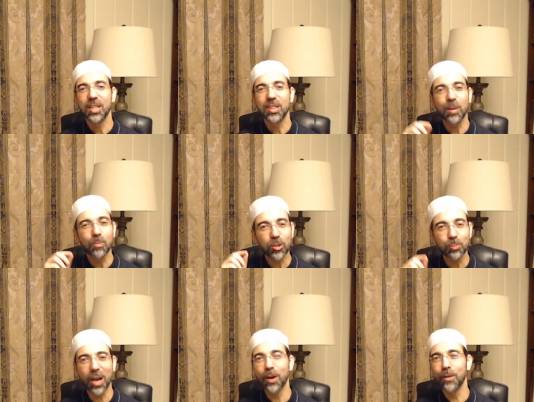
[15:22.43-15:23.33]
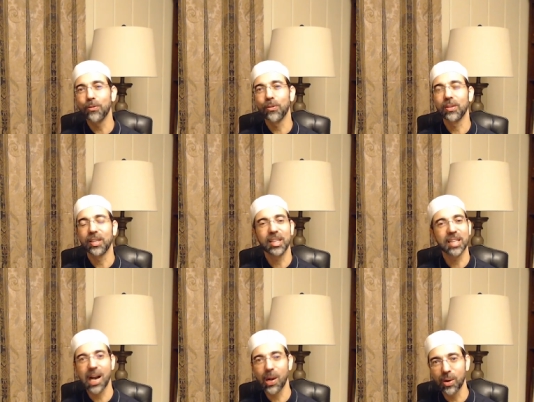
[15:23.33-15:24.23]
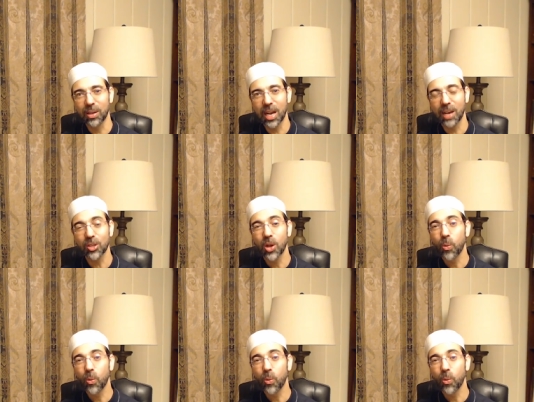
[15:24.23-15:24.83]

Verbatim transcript: the most powerful in our lives,